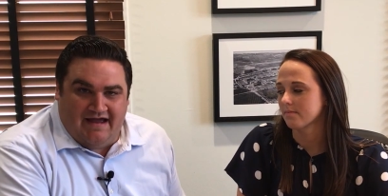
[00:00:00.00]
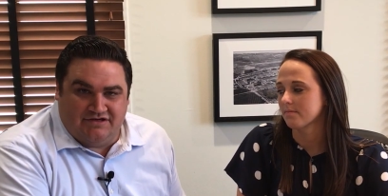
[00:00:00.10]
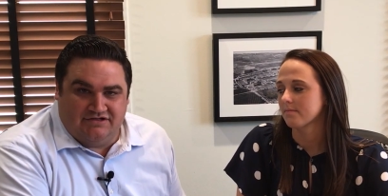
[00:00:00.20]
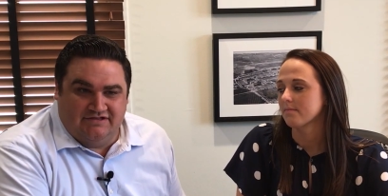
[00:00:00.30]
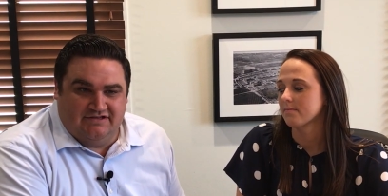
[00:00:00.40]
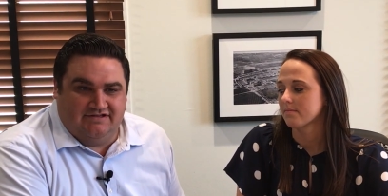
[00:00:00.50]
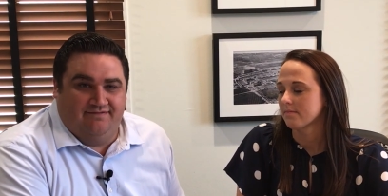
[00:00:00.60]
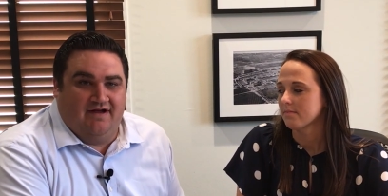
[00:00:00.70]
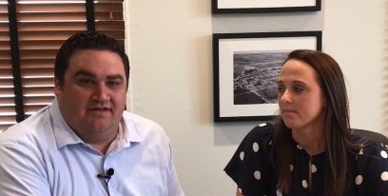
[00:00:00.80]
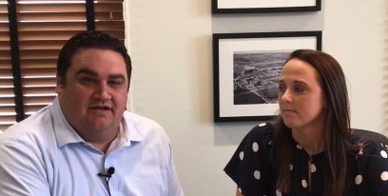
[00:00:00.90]
Speaker 1: passions is to
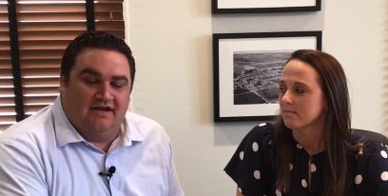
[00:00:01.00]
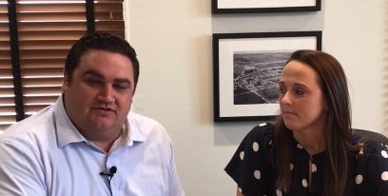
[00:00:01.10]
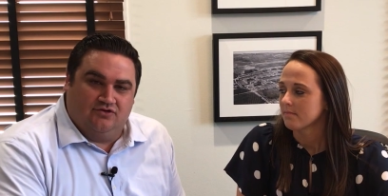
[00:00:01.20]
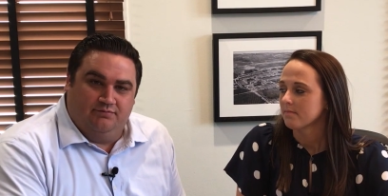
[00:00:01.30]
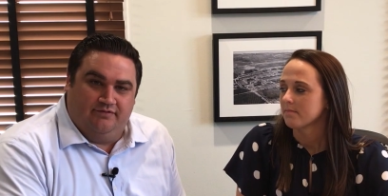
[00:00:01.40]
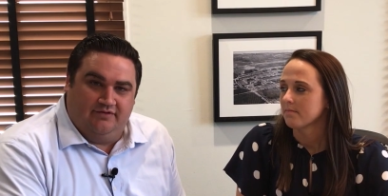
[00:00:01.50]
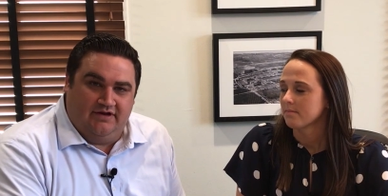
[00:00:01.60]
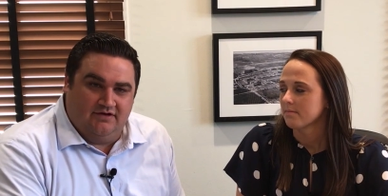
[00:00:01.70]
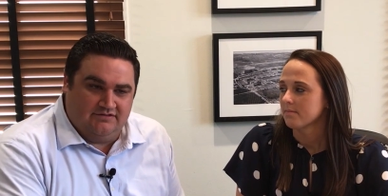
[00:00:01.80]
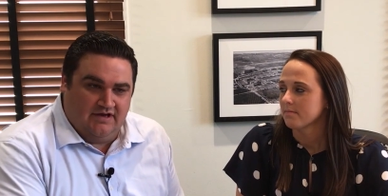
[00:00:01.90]
find the next group of
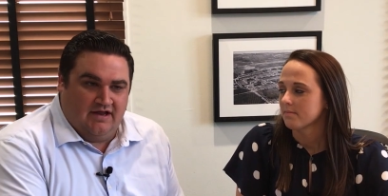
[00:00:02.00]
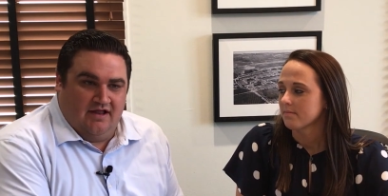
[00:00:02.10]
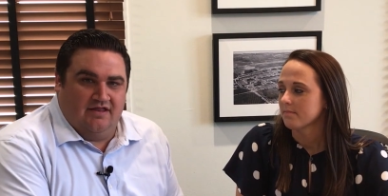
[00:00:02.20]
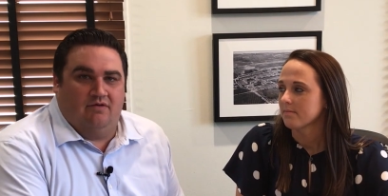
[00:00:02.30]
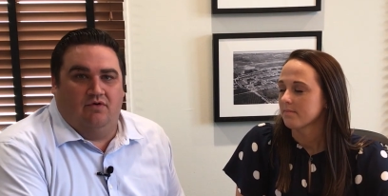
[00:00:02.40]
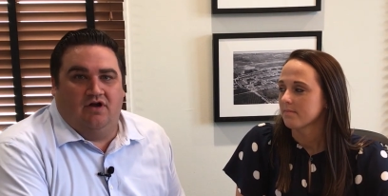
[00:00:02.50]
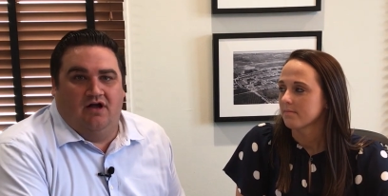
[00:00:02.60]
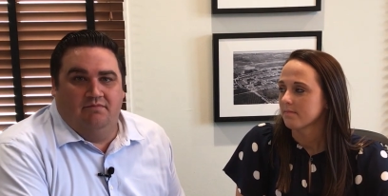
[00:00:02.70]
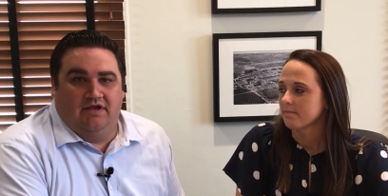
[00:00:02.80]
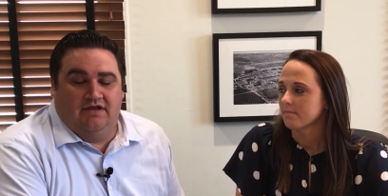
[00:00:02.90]
leaders that will
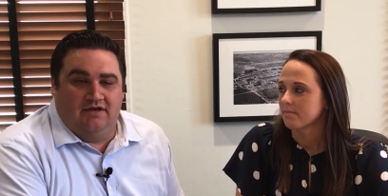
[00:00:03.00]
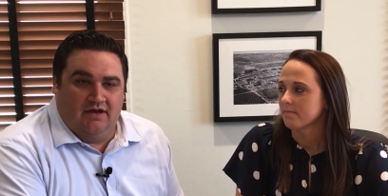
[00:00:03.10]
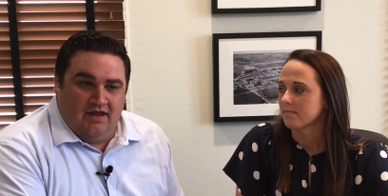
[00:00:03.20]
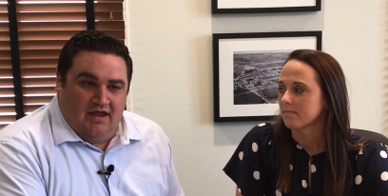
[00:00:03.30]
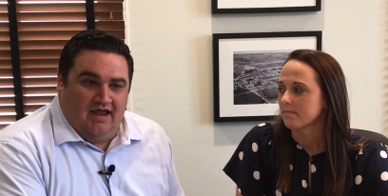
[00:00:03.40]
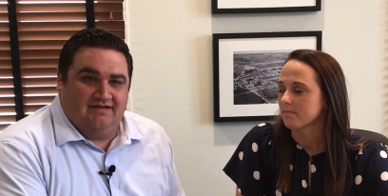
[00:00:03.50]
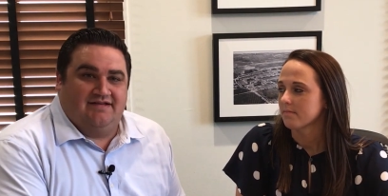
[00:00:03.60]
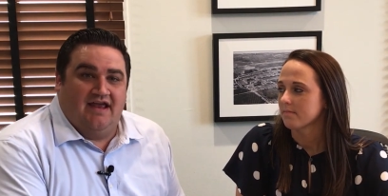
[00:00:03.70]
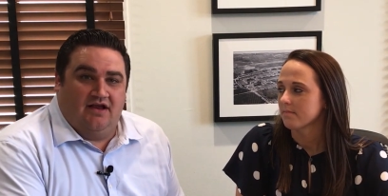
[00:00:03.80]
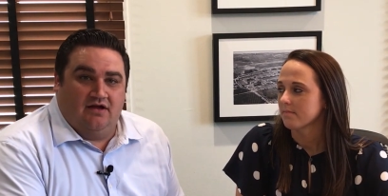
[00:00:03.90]
come in and
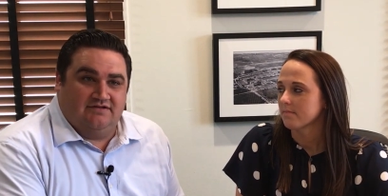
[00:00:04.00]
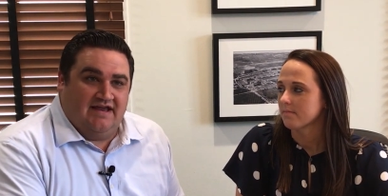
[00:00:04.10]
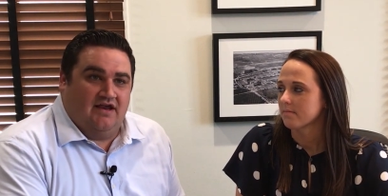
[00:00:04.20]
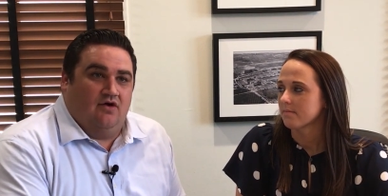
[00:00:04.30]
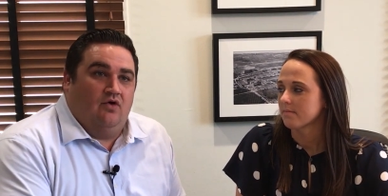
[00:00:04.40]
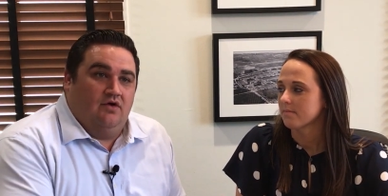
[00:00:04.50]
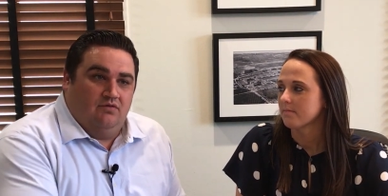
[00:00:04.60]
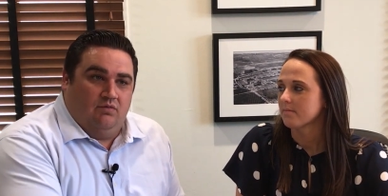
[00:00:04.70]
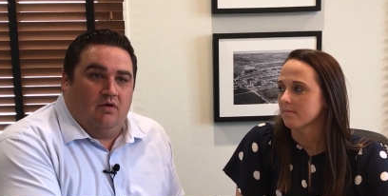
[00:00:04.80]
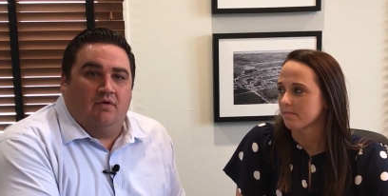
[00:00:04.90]
take take
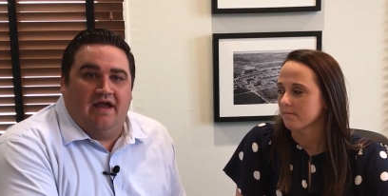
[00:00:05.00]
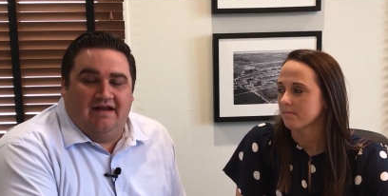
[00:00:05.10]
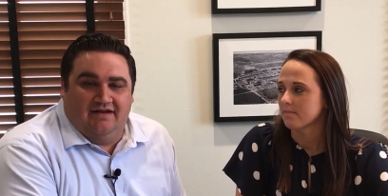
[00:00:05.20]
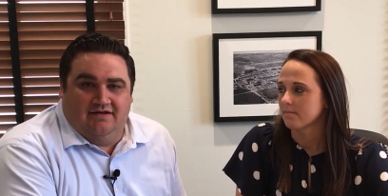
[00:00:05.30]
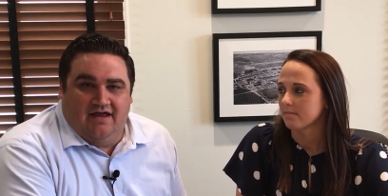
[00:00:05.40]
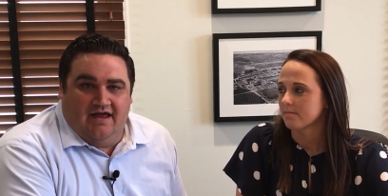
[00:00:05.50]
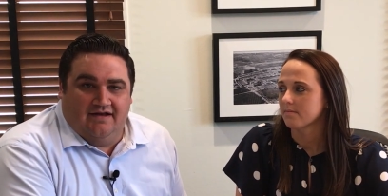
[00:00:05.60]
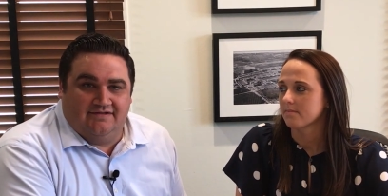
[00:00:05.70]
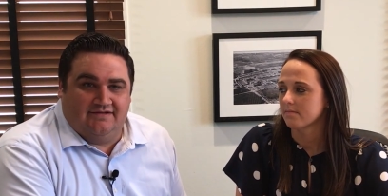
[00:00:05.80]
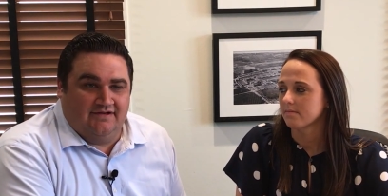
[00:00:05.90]
on where we're headed
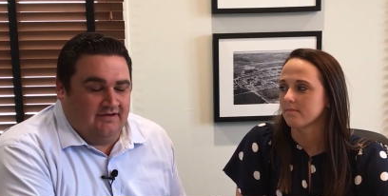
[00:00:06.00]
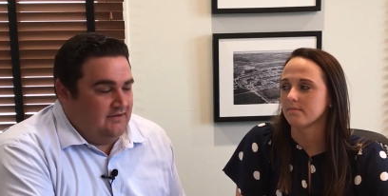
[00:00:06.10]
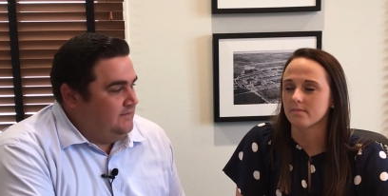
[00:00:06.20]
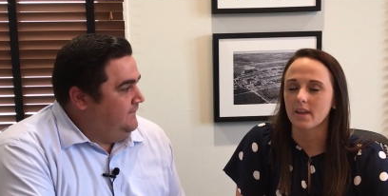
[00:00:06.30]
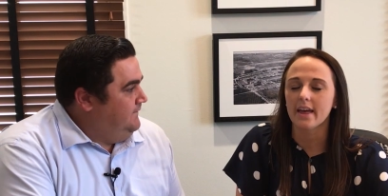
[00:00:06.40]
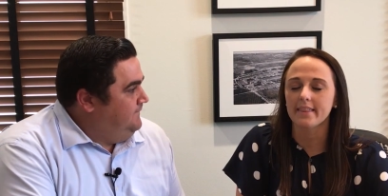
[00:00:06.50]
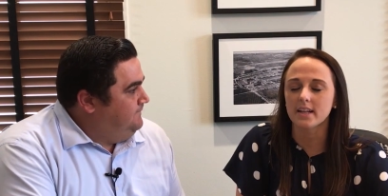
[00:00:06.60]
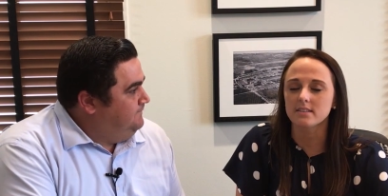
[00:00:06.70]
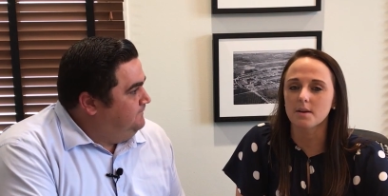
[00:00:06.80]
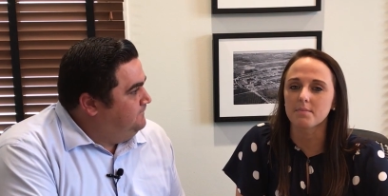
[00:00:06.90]
next.
Speaker 2: Mm-hmm. And
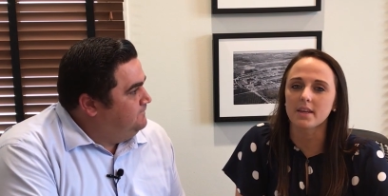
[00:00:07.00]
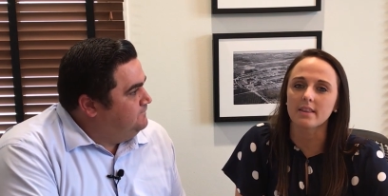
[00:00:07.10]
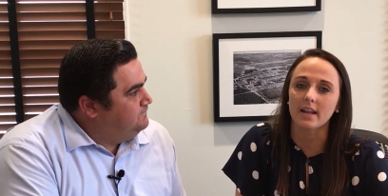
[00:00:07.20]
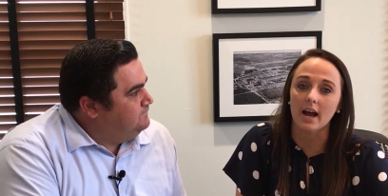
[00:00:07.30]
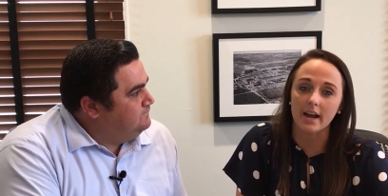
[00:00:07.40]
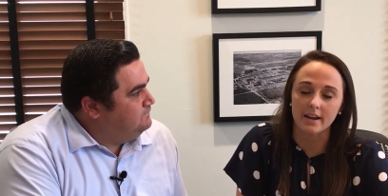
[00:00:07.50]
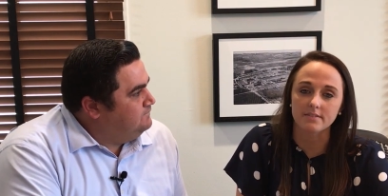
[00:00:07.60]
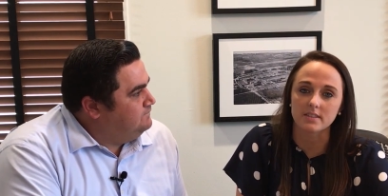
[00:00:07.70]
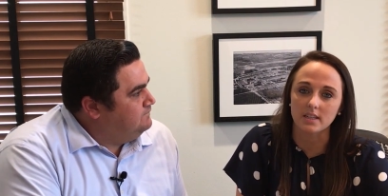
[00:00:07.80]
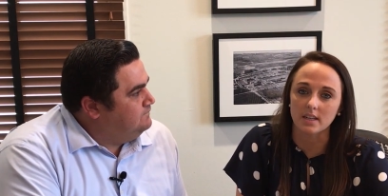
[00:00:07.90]
that's something that I
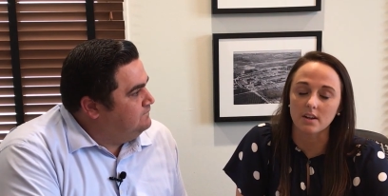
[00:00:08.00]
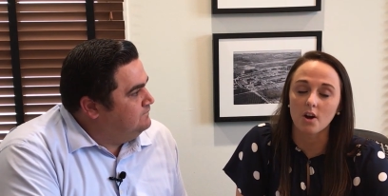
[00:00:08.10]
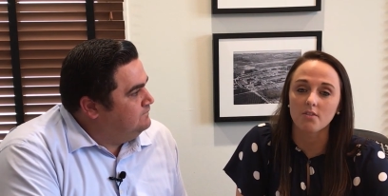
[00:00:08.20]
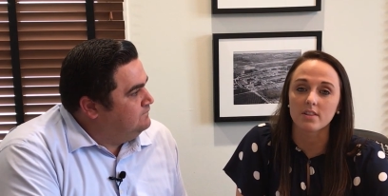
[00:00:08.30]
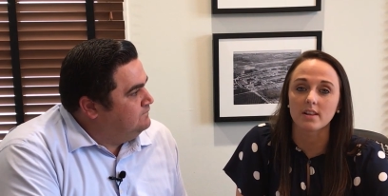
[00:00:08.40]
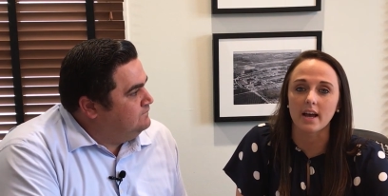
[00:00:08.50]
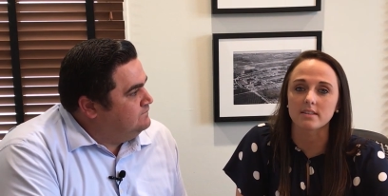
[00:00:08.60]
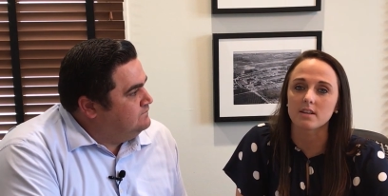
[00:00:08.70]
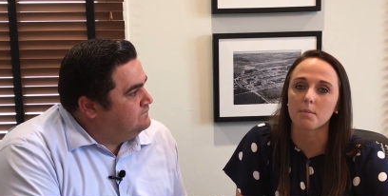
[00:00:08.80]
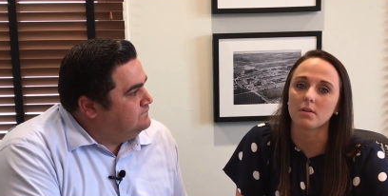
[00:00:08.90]
have seen over the
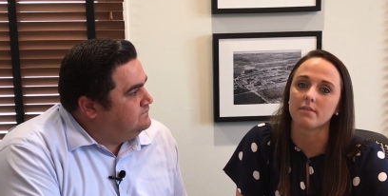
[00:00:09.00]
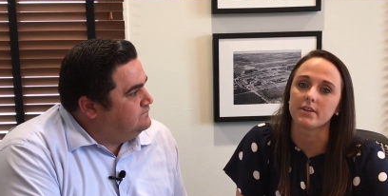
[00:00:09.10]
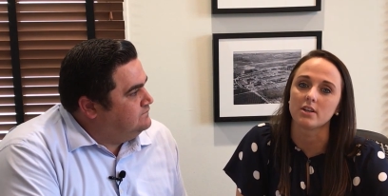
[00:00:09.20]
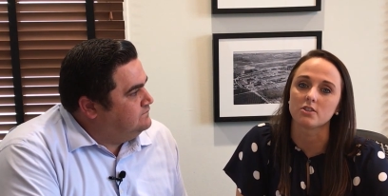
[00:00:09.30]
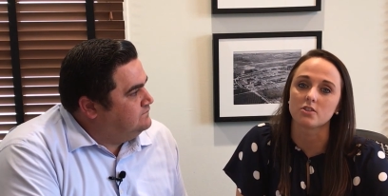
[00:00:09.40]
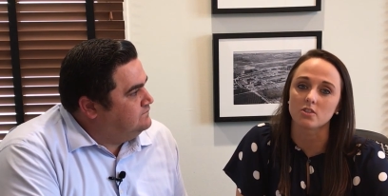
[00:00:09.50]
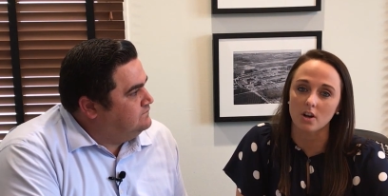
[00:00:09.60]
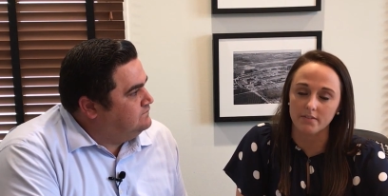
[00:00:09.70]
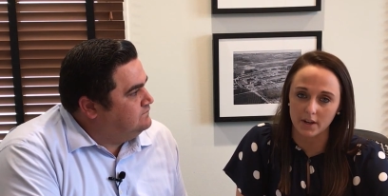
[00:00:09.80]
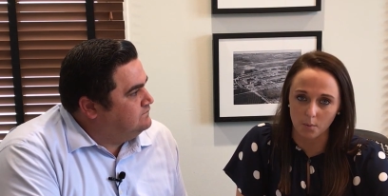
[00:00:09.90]
last couple of years
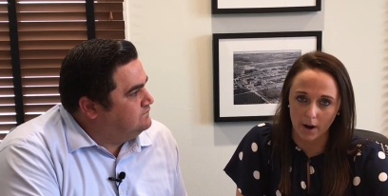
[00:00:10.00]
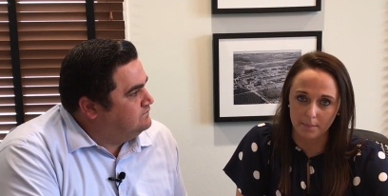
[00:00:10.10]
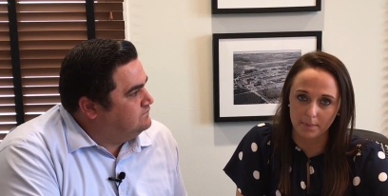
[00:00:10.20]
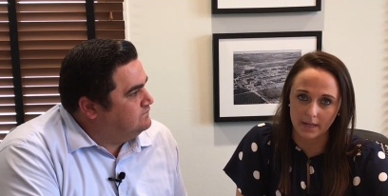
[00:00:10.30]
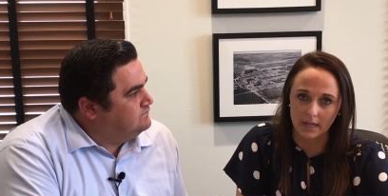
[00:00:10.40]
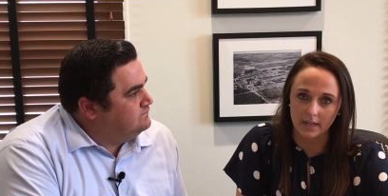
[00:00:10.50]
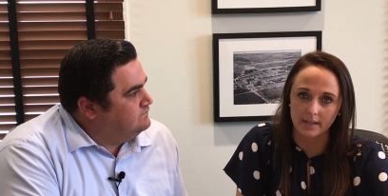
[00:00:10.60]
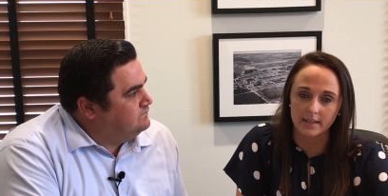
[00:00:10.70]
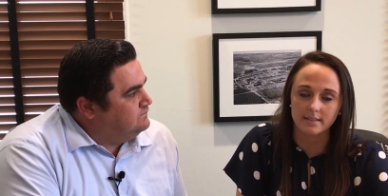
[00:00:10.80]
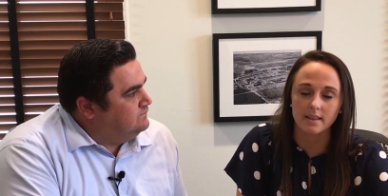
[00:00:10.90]
serving
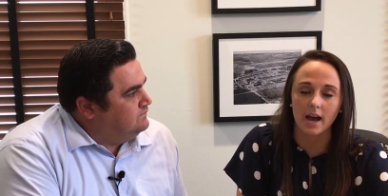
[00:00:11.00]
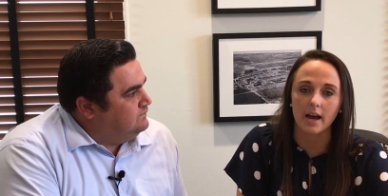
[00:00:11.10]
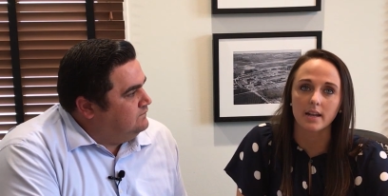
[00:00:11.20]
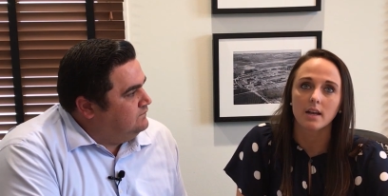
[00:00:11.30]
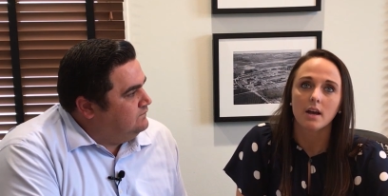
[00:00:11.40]
YPN is that